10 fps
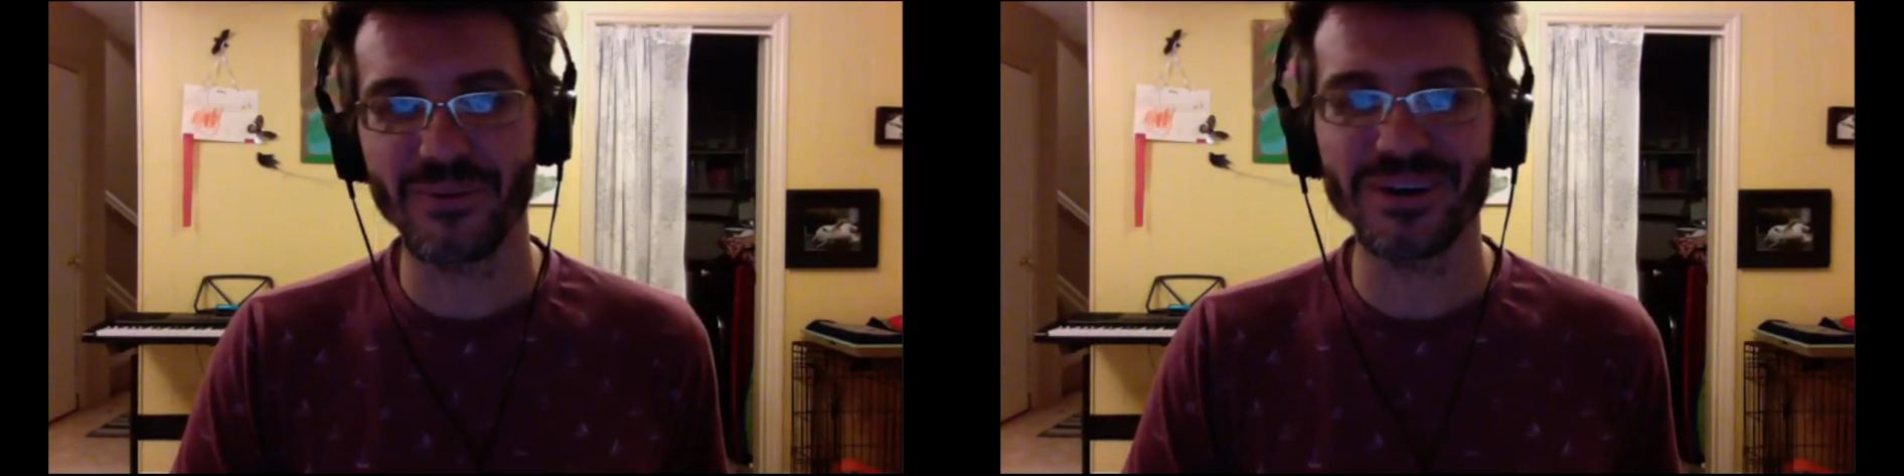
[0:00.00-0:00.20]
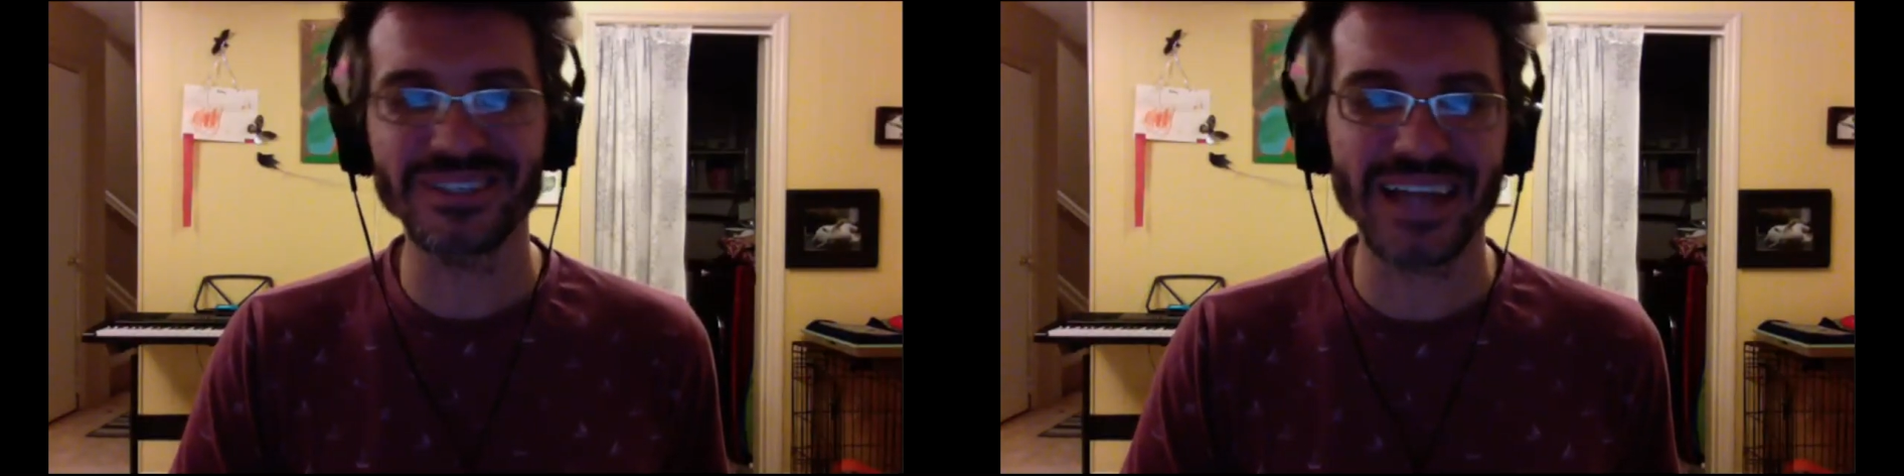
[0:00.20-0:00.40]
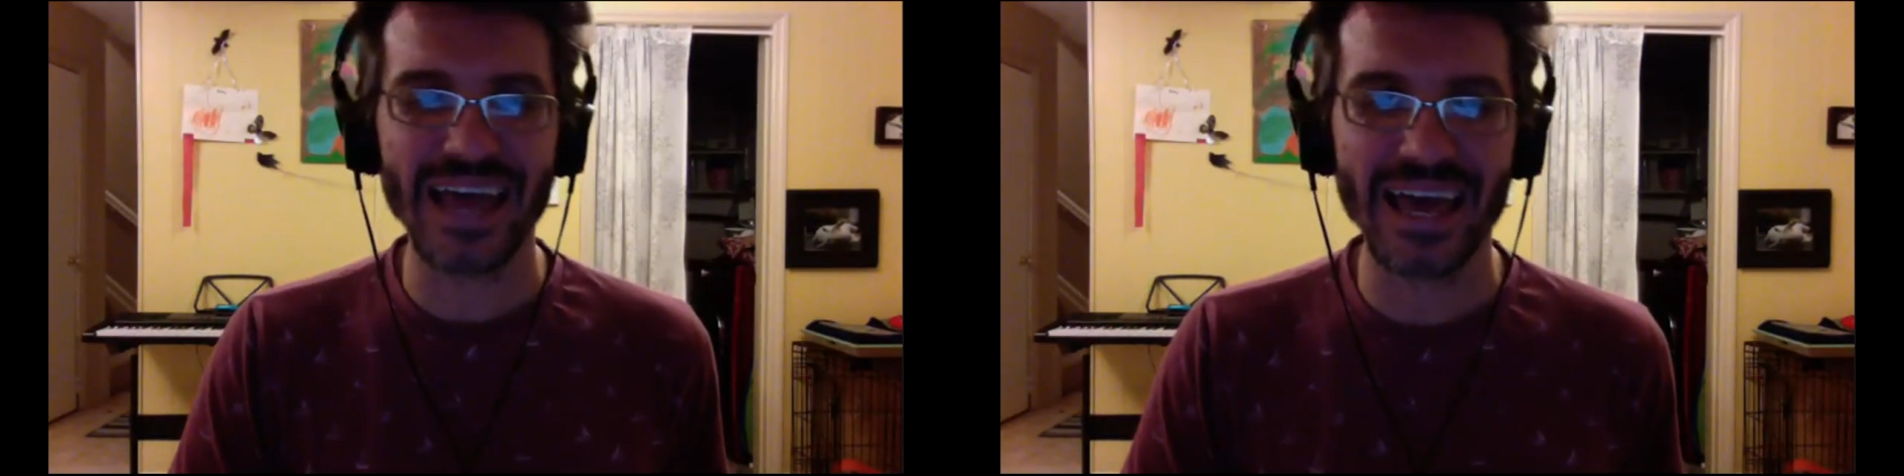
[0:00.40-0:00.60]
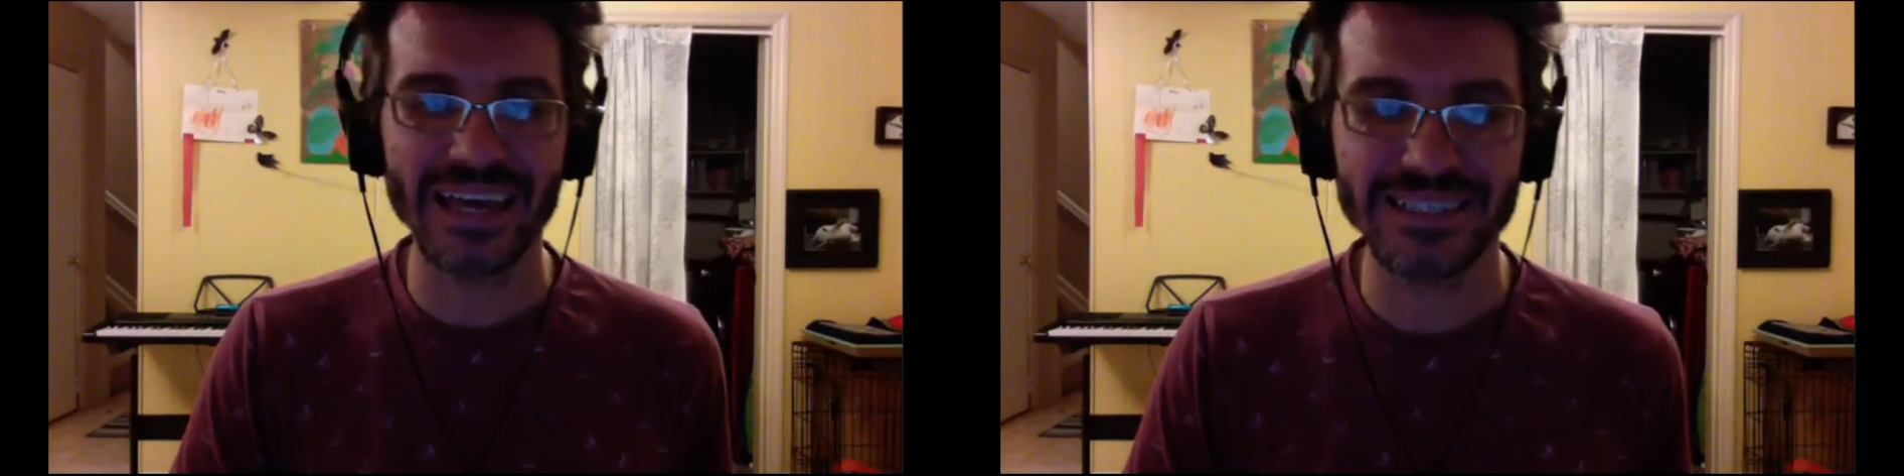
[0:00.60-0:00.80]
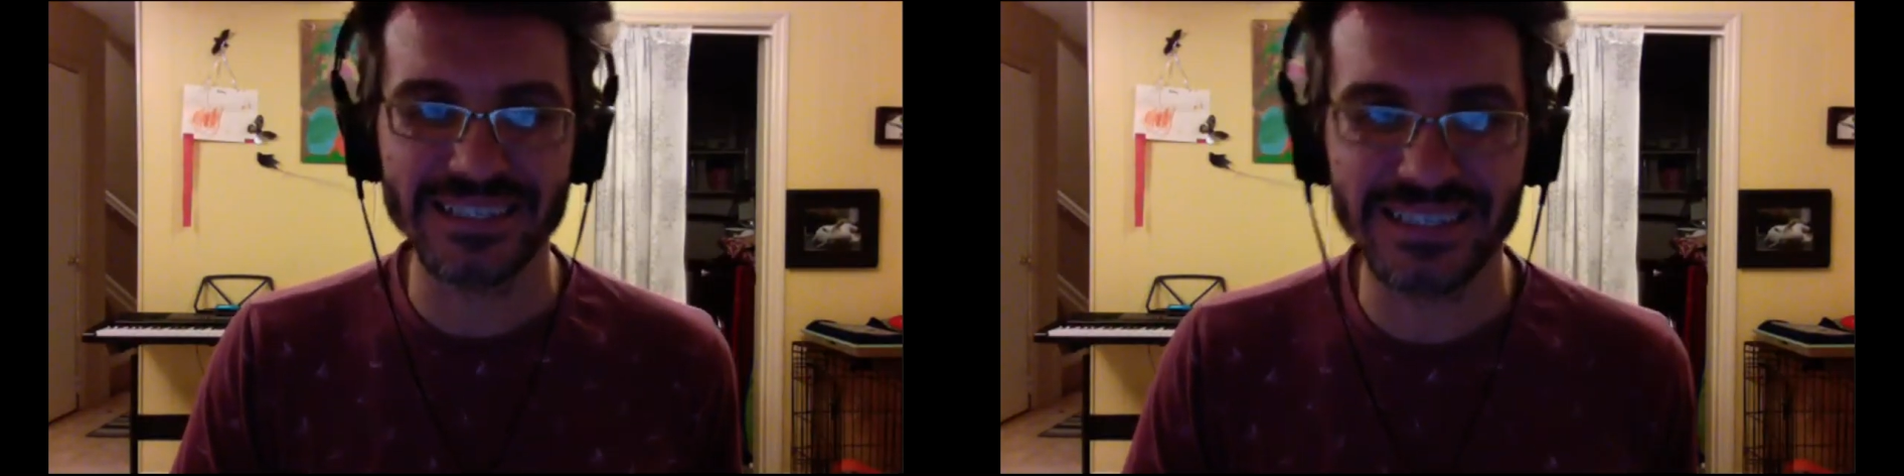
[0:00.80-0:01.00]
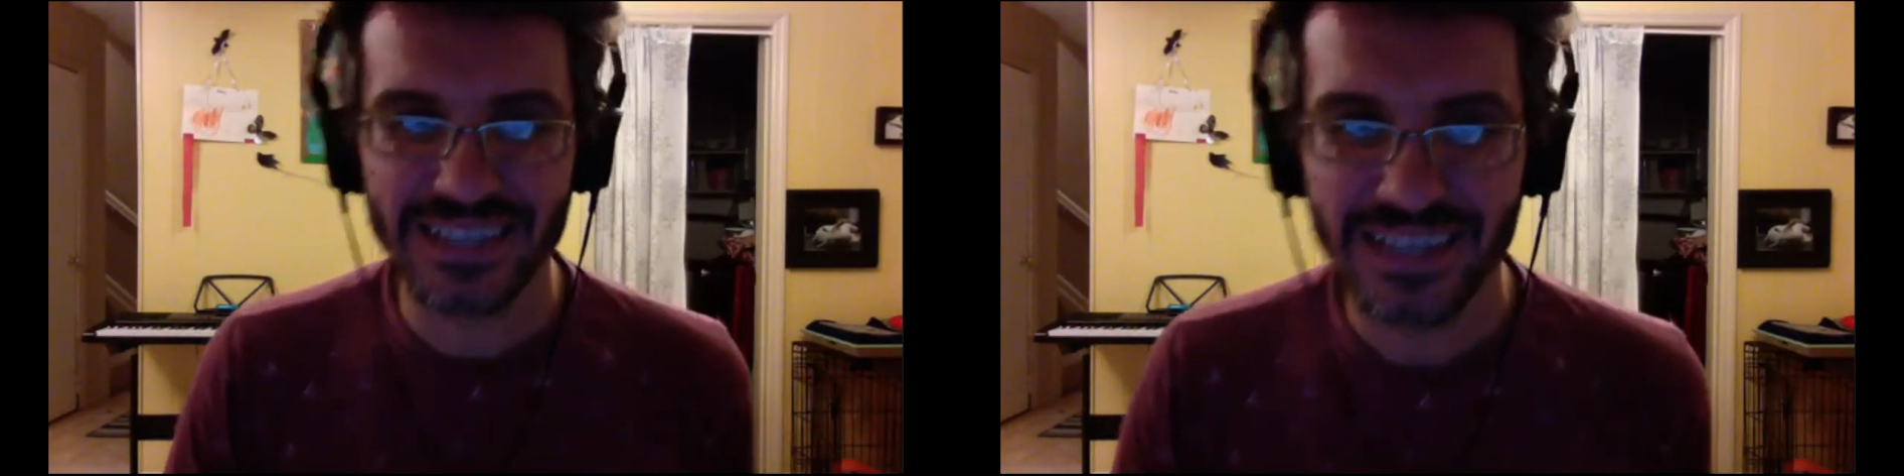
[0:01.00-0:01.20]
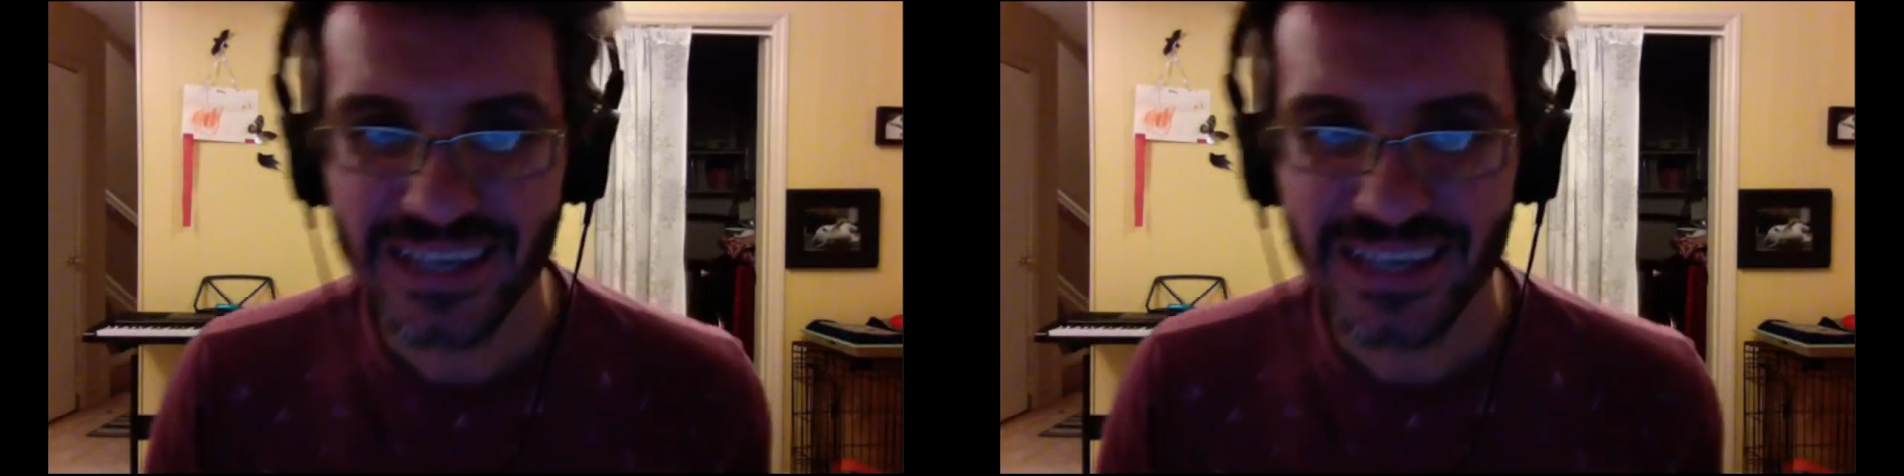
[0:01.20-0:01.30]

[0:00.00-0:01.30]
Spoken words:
wasn't as.